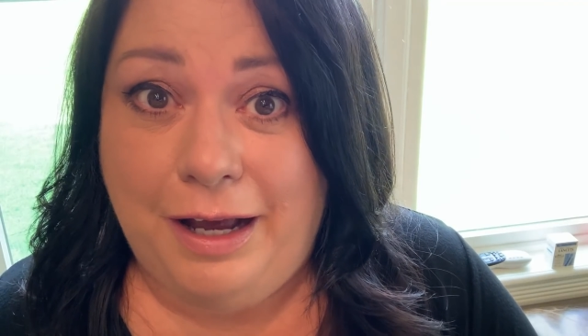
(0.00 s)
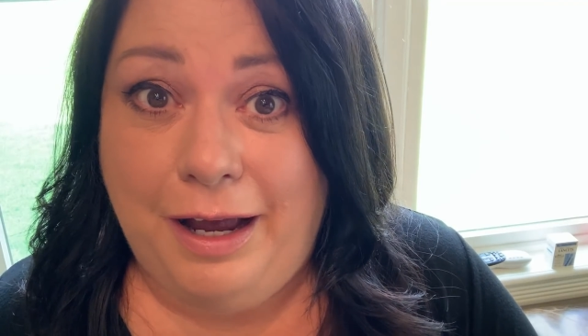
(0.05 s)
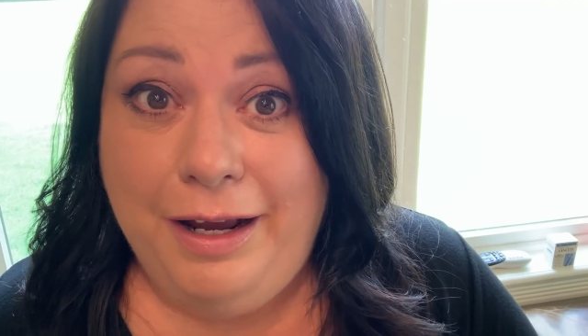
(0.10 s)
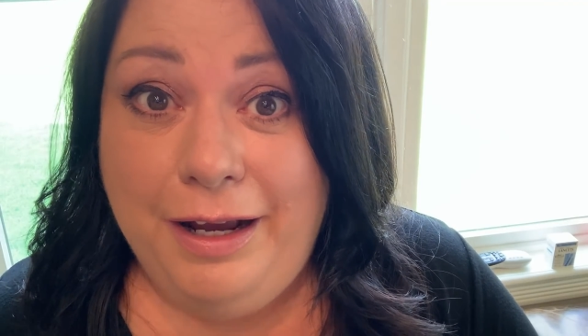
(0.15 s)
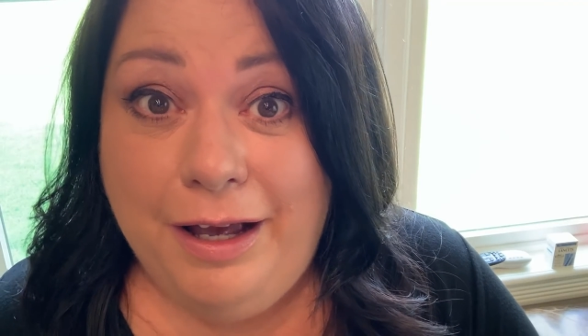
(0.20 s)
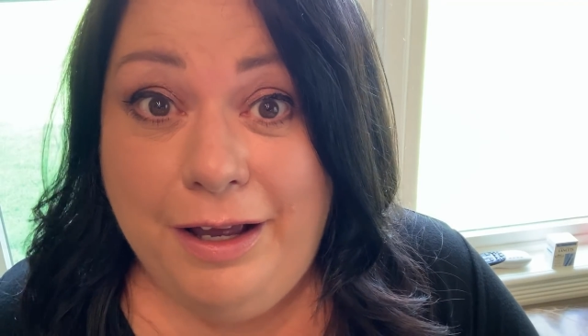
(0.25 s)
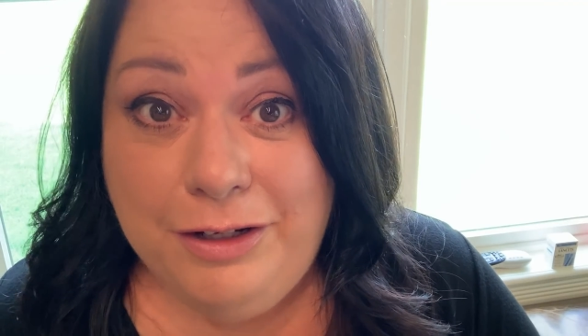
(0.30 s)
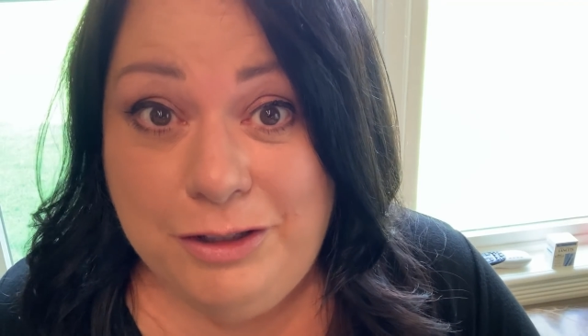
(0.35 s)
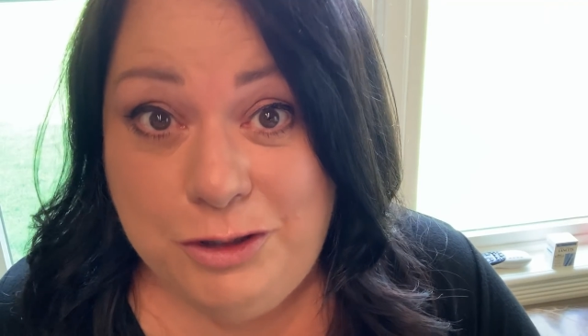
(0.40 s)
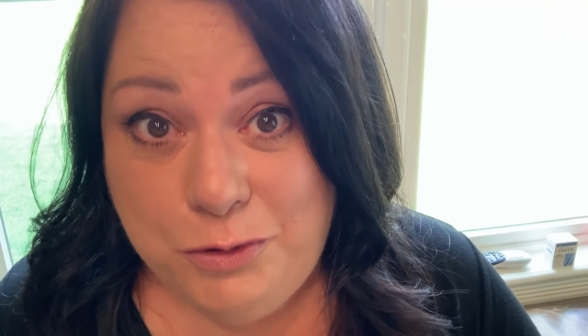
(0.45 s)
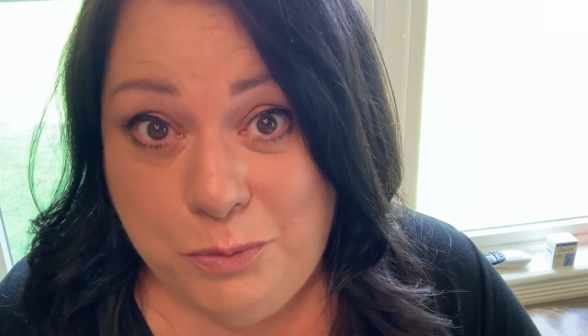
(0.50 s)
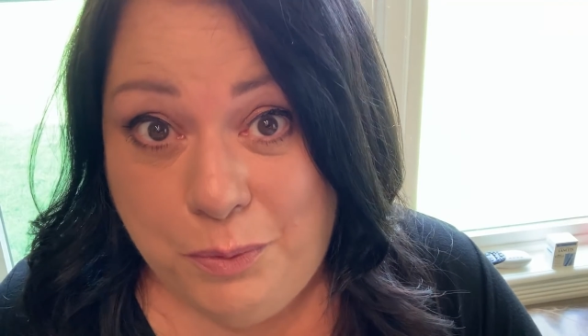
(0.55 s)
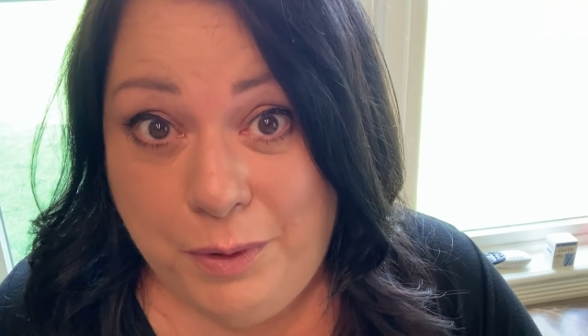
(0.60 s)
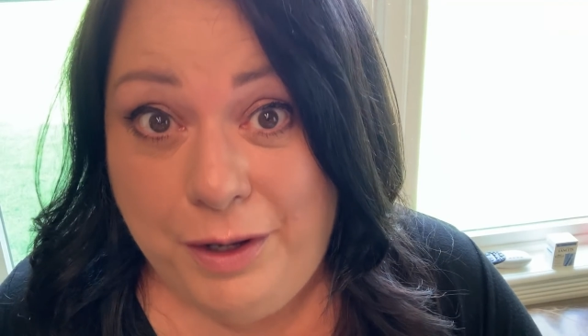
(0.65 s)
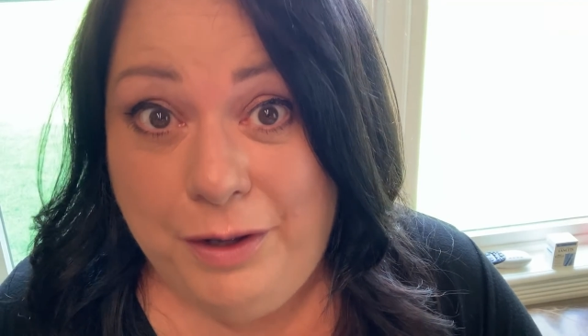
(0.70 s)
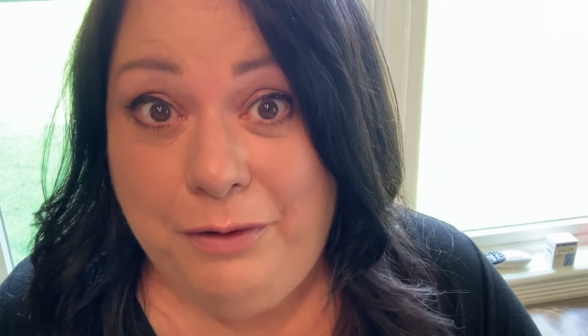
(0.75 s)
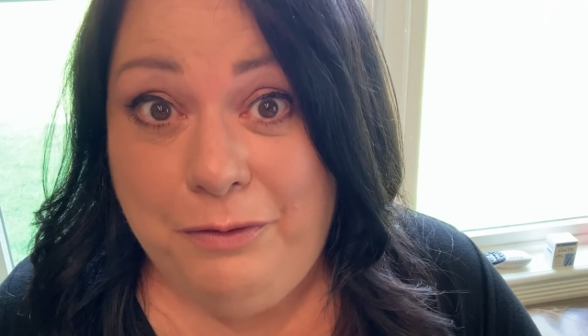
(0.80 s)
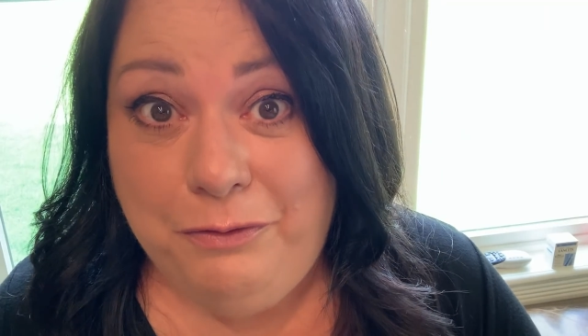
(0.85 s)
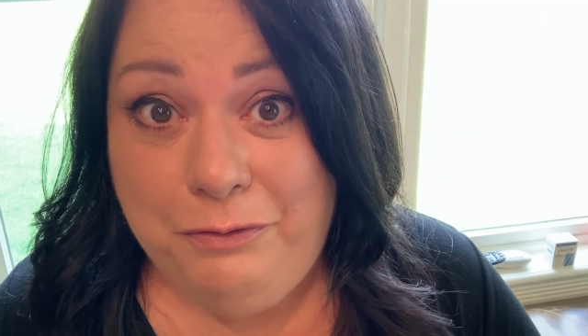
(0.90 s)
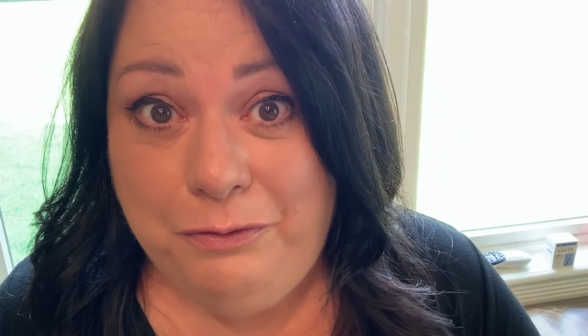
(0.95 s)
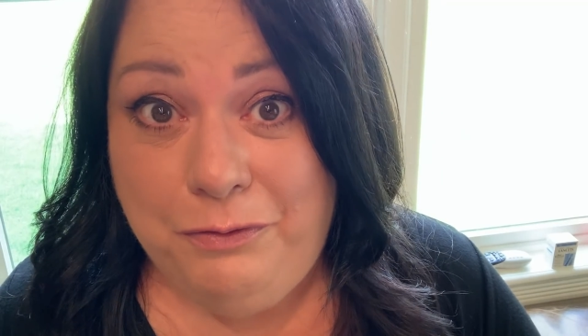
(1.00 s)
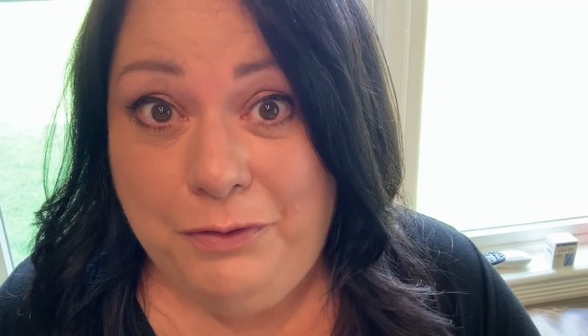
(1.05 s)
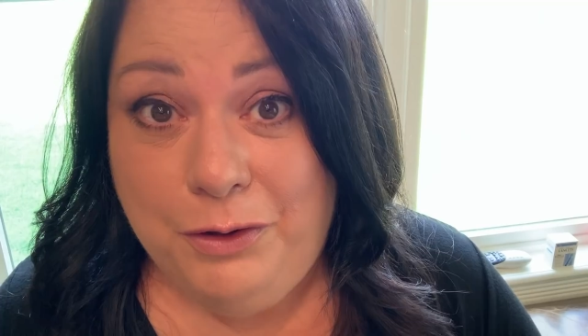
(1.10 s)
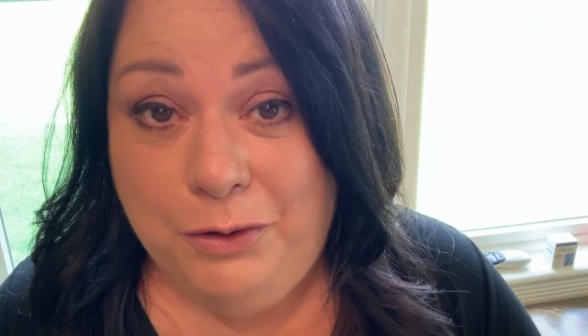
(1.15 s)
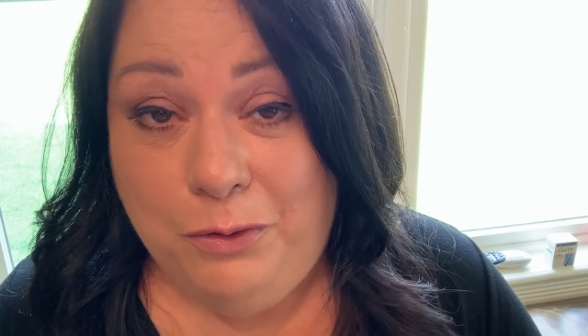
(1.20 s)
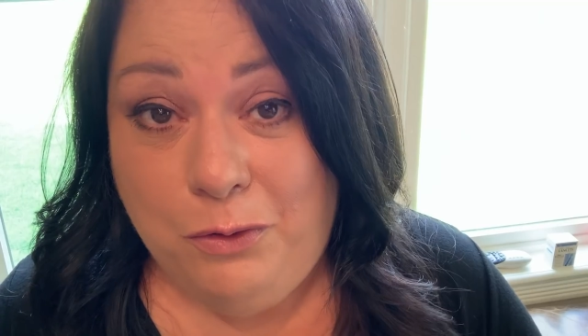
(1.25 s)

I got 12